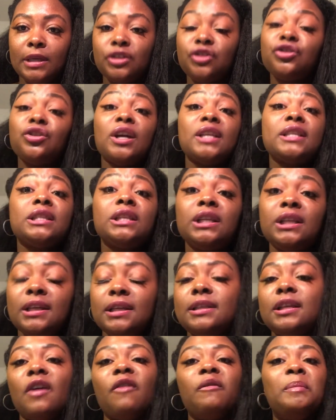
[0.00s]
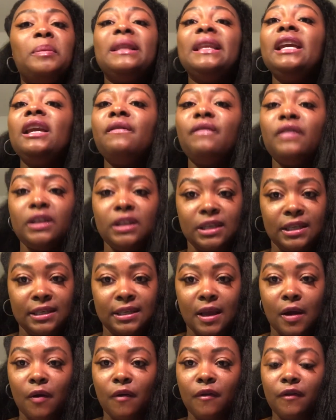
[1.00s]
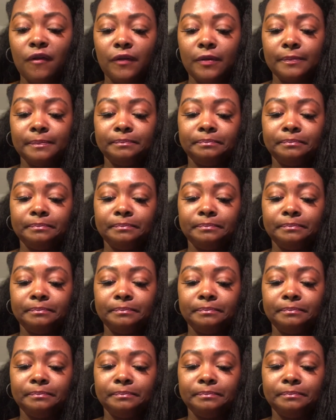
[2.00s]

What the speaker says: Trust in yourself. Believe in yourself.